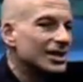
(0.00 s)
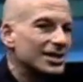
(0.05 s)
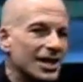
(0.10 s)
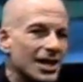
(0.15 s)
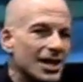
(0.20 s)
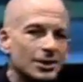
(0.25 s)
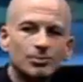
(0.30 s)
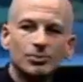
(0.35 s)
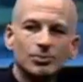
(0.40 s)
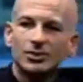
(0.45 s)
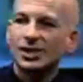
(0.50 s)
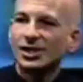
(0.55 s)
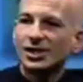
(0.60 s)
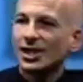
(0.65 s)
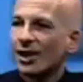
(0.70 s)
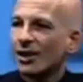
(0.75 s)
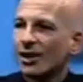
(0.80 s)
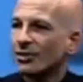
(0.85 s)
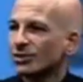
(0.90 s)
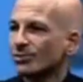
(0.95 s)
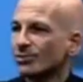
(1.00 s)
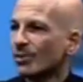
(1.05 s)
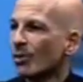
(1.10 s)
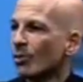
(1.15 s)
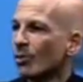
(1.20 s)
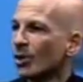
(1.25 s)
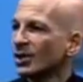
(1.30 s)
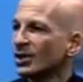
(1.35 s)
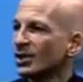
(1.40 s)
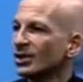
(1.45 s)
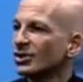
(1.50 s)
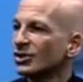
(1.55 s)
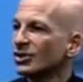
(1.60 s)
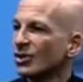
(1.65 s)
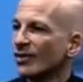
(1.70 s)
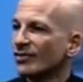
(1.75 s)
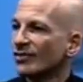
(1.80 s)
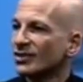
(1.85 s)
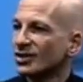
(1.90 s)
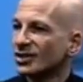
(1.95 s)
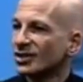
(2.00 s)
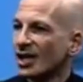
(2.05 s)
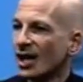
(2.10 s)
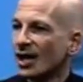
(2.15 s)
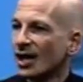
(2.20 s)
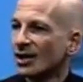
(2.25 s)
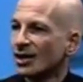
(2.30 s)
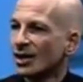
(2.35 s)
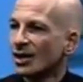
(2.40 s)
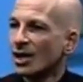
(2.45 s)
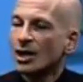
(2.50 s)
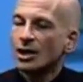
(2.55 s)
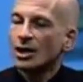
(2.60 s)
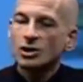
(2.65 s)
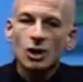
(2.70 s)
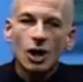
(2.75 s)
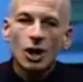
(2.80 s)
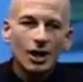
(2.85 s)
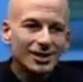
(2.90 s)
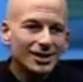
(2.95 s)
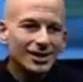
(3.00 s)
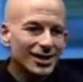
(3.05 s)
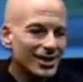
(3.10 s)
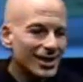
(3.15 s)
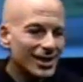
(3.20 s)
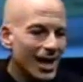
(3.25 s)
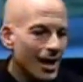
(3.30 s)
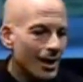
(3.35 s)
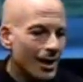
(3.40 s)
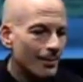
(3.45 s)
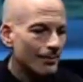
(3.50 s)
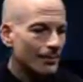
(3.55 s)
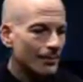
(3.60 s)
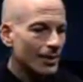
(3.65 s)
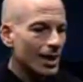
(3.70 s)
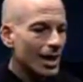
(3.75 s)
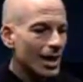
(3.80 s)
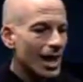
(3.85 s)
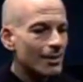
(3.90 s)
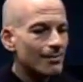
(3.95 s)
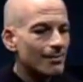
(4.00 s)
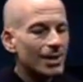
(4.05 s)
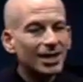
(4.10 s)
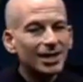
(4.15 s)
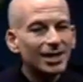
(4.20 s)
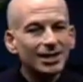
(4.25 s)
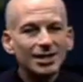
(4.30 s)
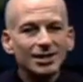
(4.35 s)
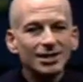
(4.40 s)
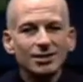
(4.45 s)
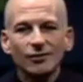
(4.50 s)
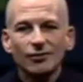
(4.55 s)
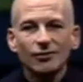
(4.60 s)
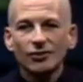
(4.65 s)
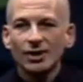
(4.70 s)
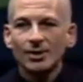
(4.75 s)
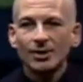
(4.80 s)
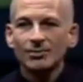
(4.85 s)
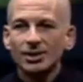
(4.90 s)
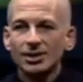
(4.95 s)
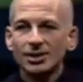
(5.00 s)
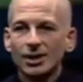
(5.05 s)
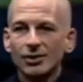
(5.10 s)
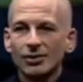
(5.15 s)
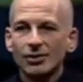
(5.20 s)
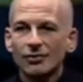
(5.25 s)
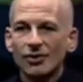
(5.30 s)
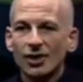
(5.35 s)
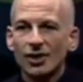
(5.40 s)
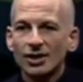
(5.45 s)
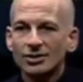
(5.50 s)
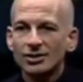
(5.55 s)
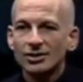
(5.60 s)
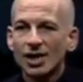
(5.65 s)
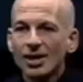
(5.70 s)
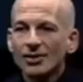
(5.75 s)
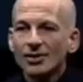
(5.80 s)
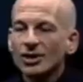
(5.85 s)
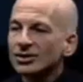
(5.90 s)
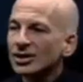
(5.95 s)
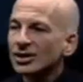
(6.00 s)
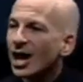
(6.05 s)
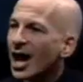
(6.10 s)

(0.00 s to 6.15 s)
desperately cares about what it is you have to say, talk to them, and make it easy for them to tell your friends. There's a